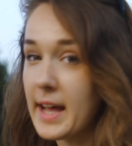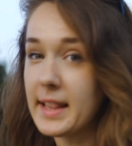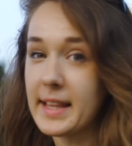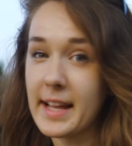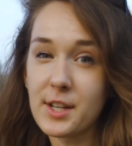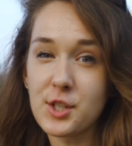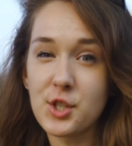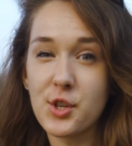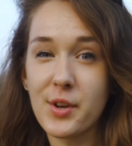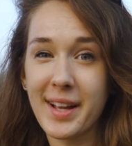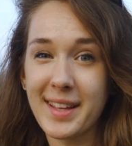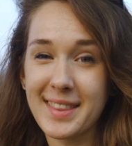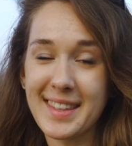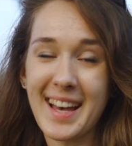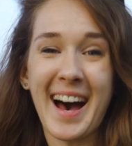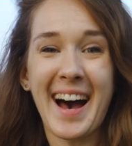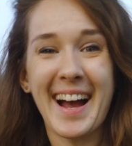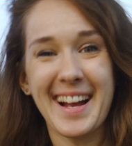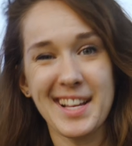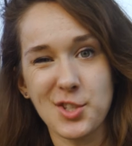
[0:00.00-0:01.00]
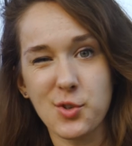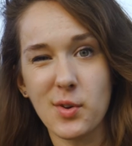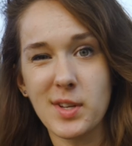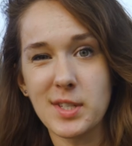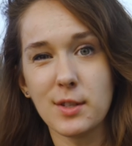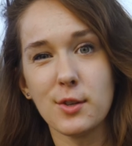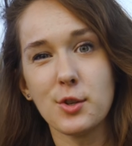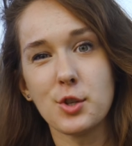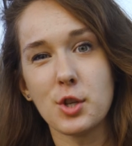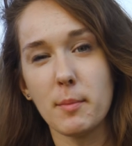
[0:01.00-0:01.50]
I like shooting at the highest
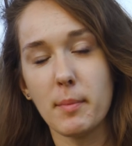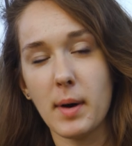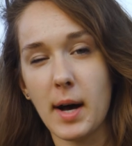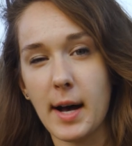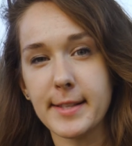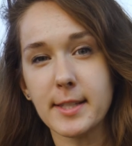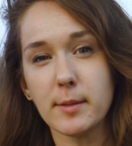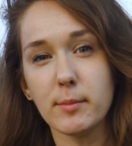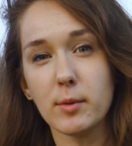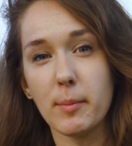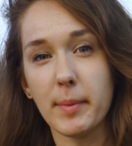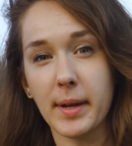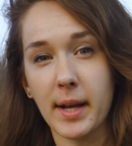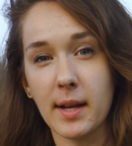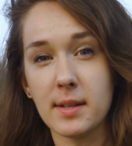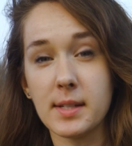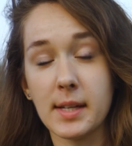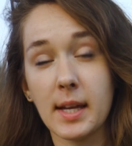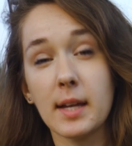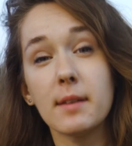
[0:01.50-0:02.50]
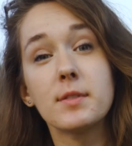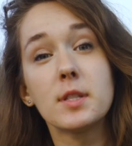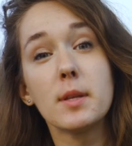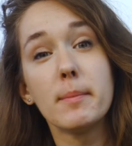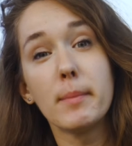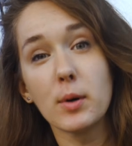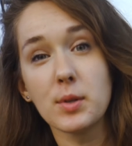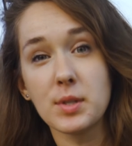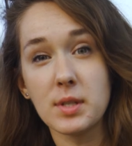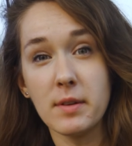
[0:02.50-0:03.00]
resolution possible because it gives the
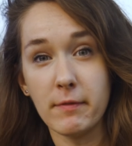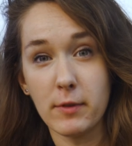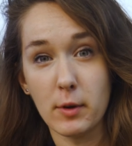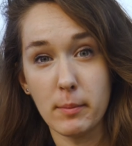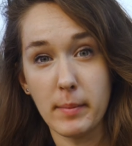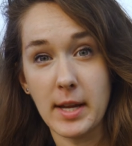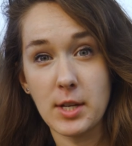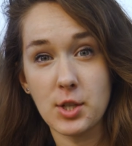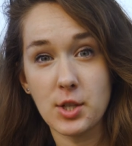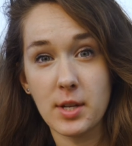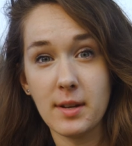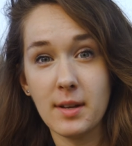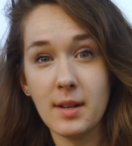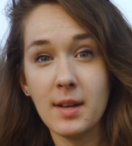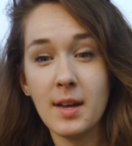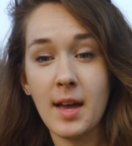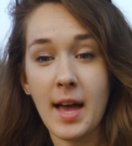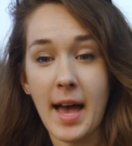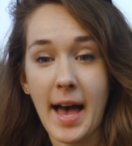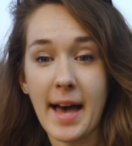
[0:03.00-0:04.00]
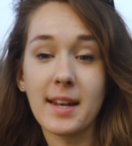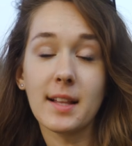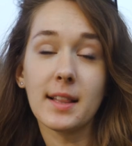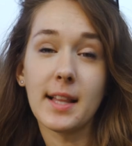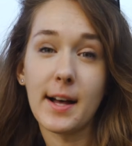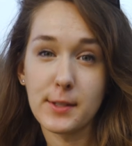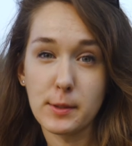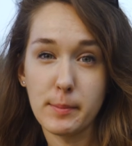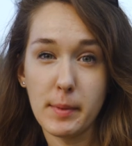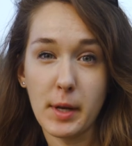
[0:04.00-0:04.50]
most information and
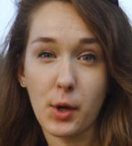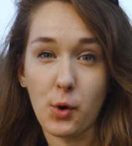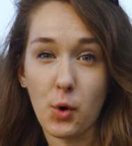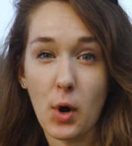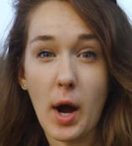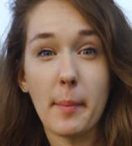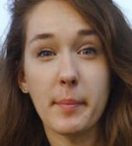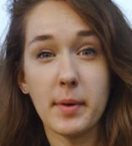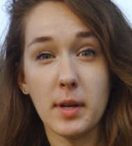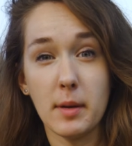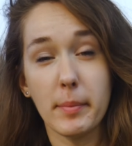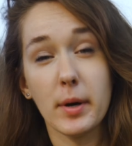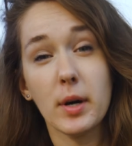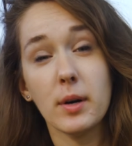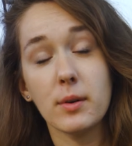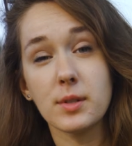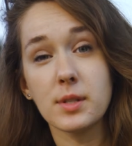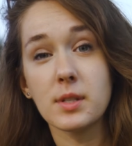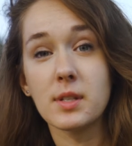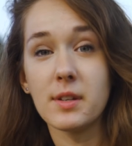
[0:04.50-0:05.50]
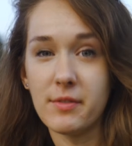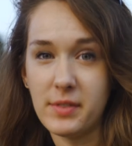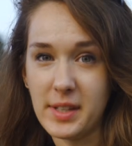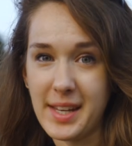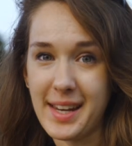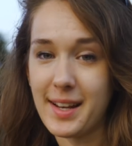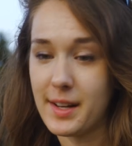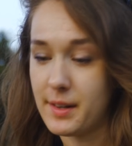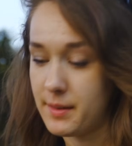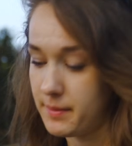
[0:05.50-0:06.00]
allows me to crop in post if
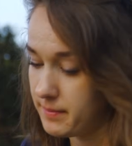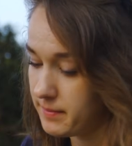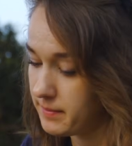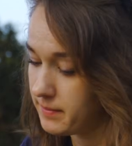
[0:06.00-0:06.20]
needed.